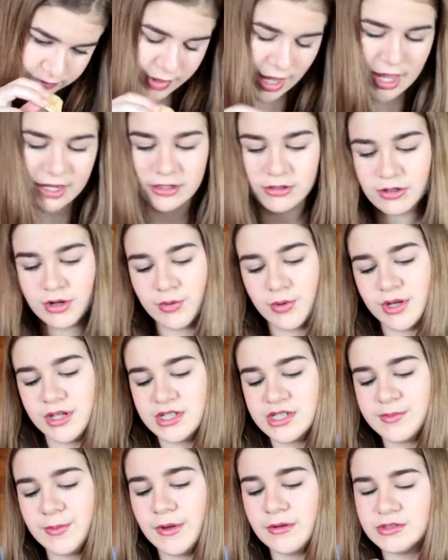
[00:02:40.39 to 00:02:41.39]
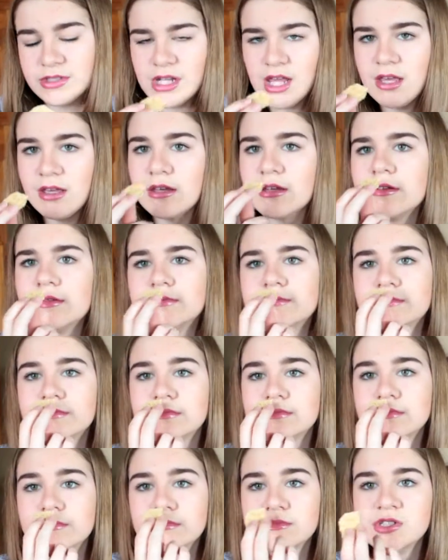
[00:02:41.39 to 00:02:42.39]
I don't know what it smells like.
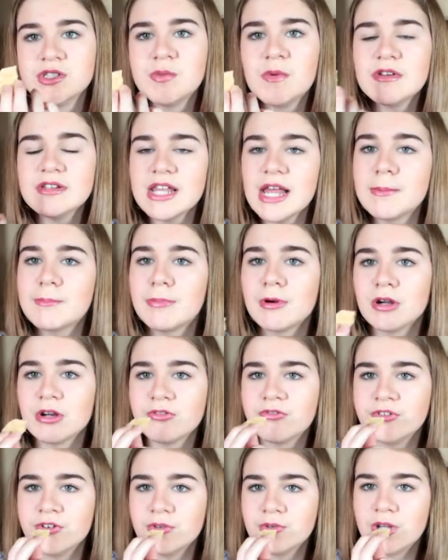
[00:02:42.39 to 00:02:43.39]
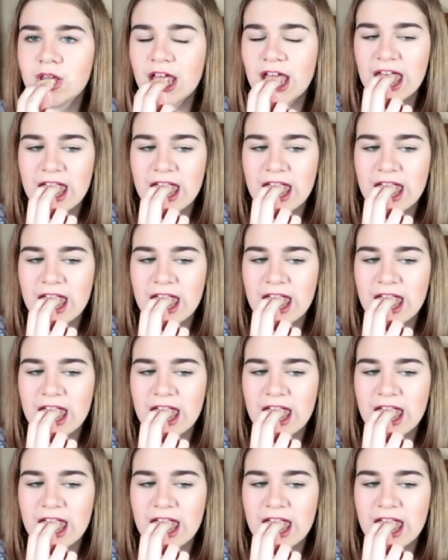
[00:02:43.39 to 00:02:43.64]
It smells like bird food.